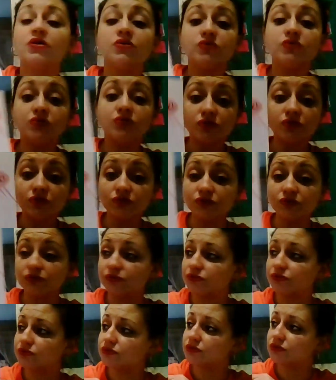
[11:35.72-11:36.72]

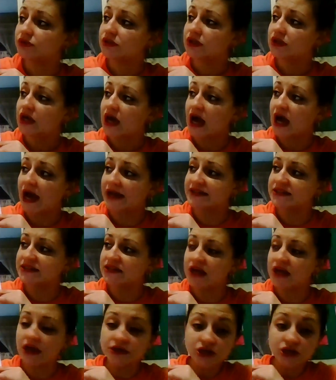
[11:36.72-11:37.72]
Ooh, I
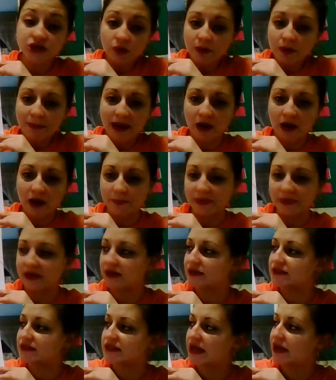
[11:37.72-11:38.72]
did not know about
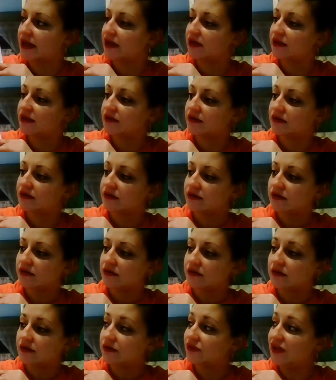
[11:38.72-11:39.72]
Pig Day.
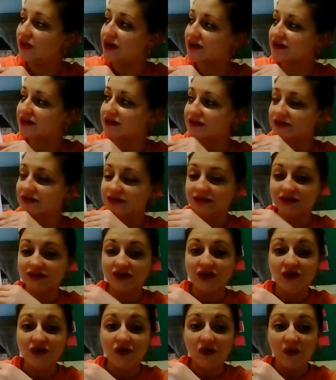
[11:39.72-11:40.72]
Look,
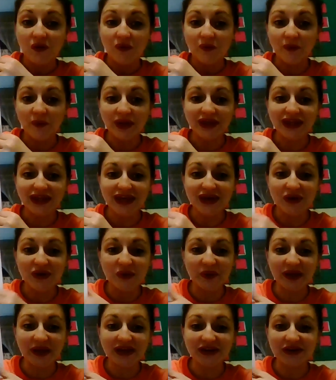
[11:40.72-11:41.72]
oinky,
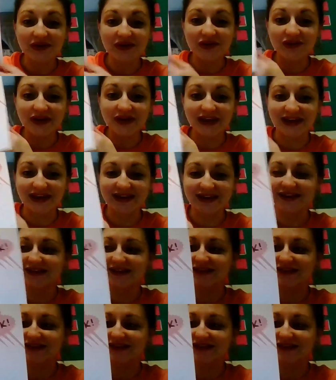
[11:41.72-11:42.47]
oink, oink.